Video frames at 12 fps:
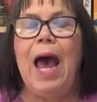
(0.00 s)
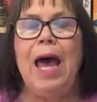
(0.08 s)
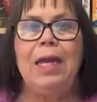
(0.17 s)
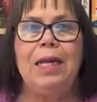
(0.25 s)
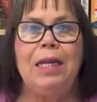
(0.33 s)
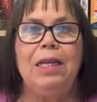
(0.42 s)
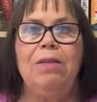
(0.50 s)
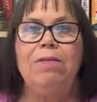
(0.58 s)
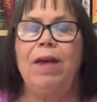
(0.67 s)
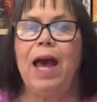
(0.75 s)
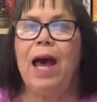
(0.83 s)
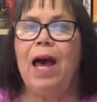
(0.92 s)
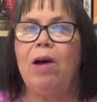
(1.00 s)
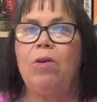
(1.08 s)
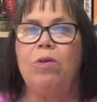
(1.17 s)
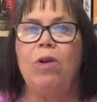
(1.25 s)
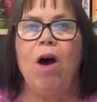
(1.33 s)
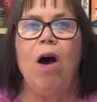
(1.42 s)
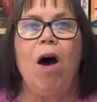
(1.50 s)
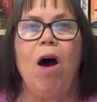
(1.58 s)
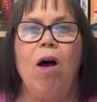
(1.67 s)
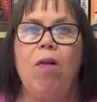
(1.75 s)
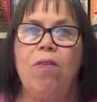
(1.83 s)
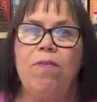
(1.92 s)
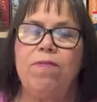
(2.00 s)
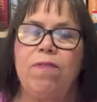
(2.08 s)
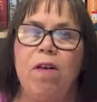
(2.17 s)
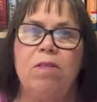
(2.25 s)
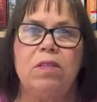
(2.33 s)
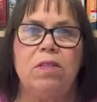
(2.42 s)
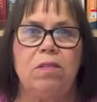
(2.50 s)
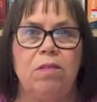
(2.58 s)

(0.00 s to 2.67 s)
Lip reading: and leave out all the false